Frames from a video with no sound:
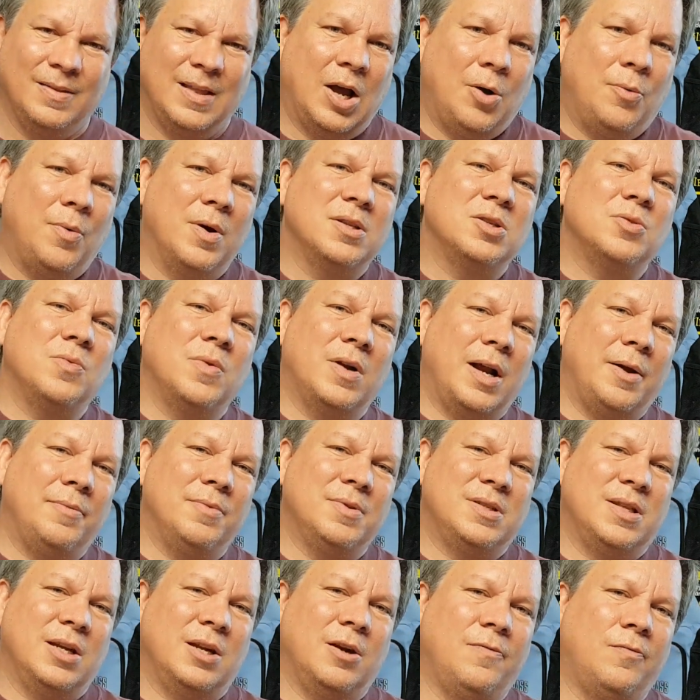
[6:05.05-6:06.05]
That wasn't what I
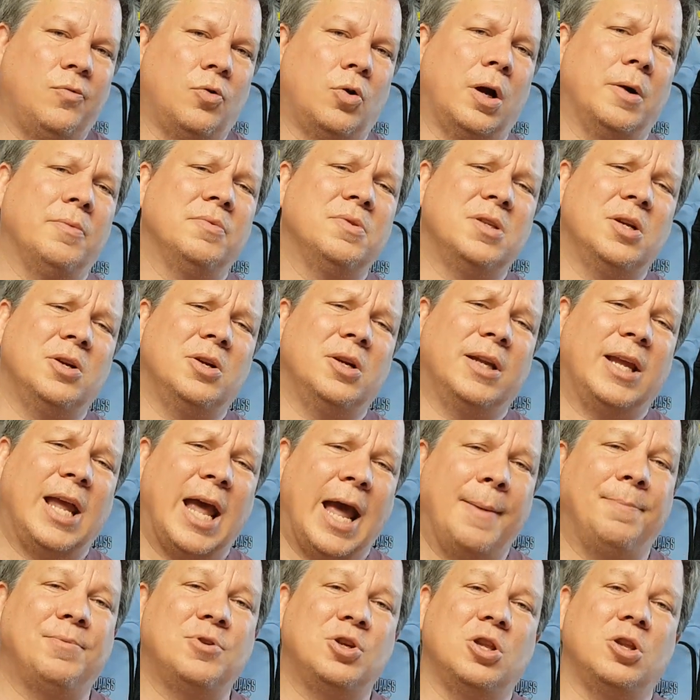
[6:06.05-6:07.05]
was there for. I was there to
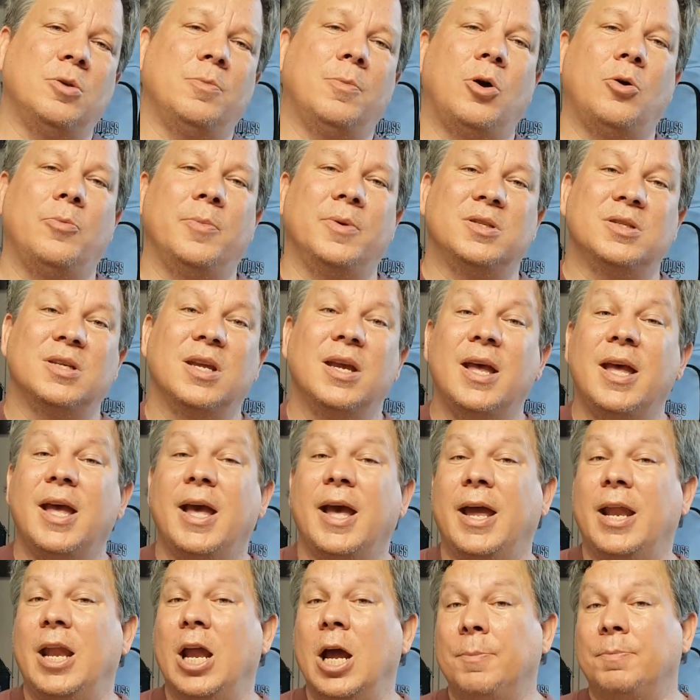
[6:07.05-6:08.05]
capture the moments
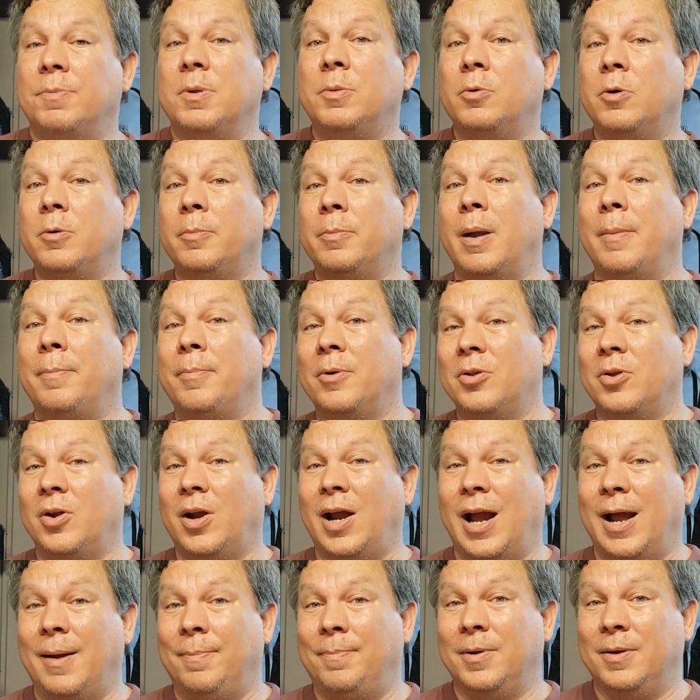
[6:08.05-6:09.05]
and help them remember their
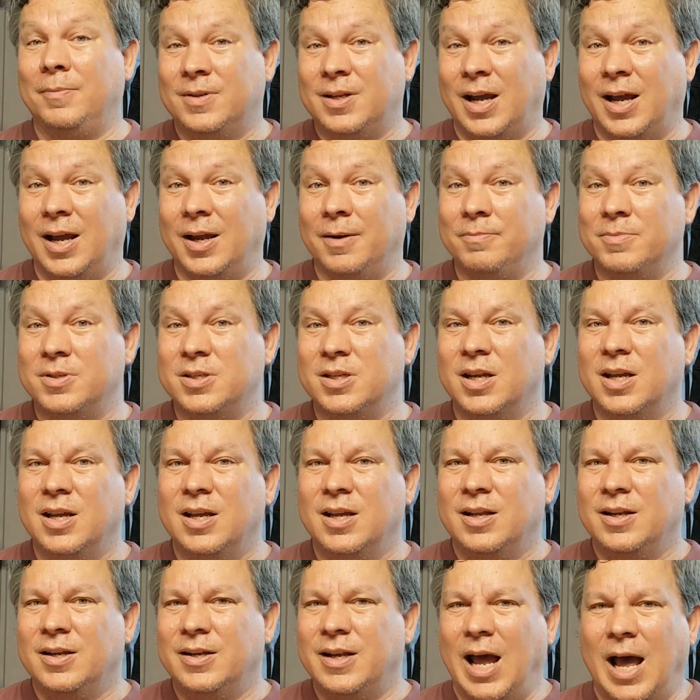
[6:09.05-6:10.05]
happy times,
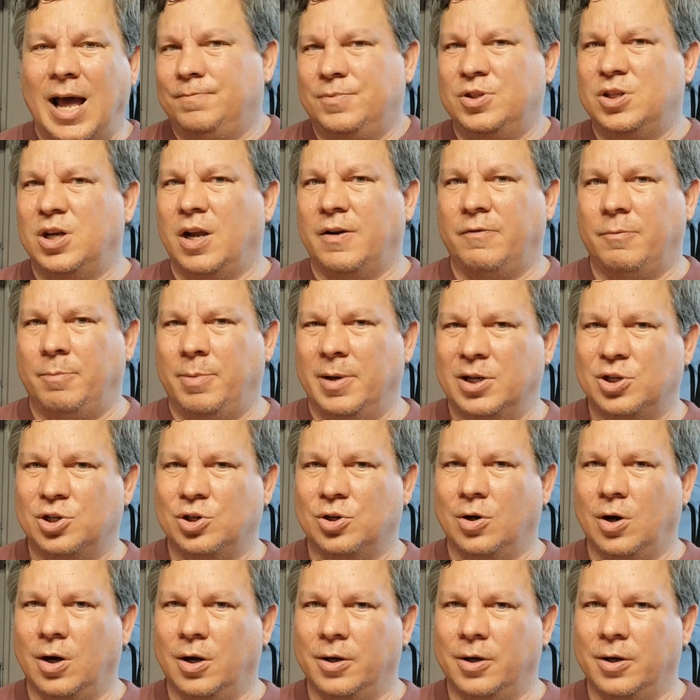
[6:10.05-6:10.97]
not shove a picture